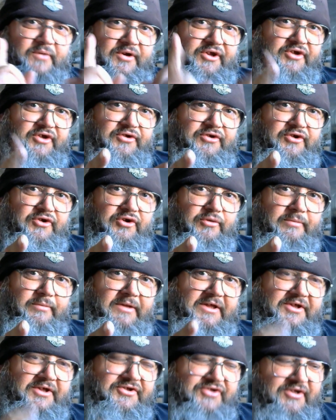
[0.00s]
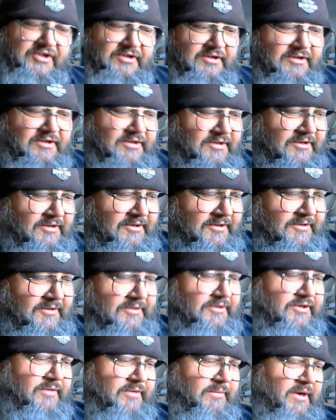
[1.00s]
you newbies
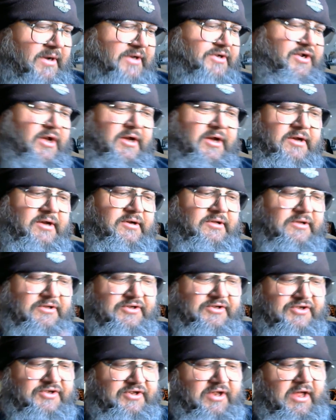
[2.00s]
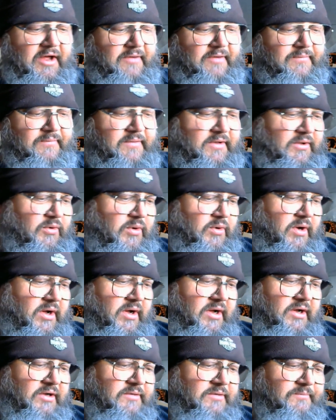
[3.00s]
to my channel and stuff
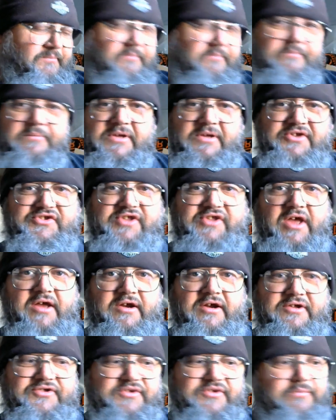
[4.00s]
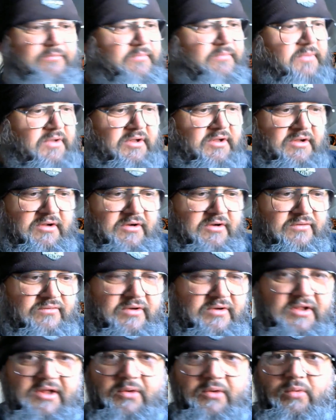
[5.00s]
to miss out on some
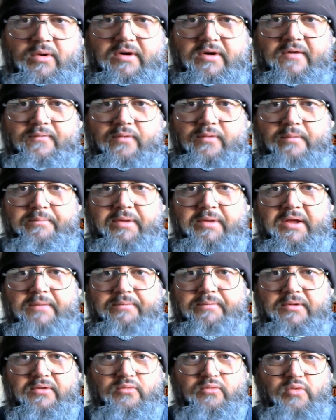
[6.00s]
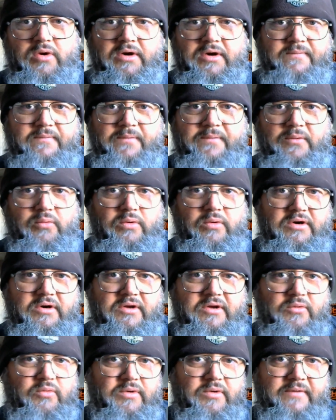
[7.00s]
really wonderful people and wonderful
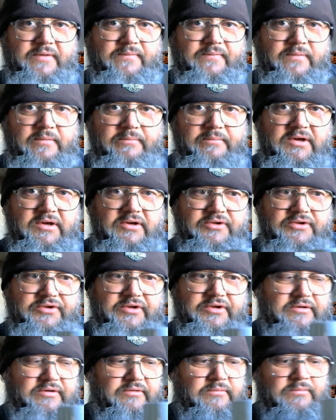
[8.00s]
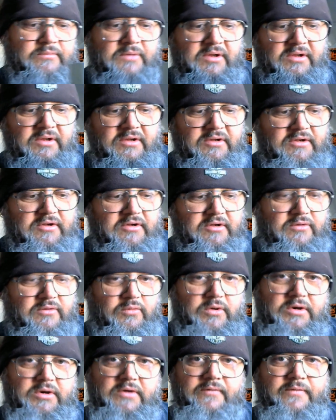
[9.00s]
work and wonderful builds and
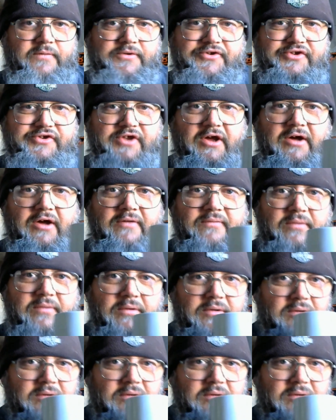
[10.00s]
wonderful stuff.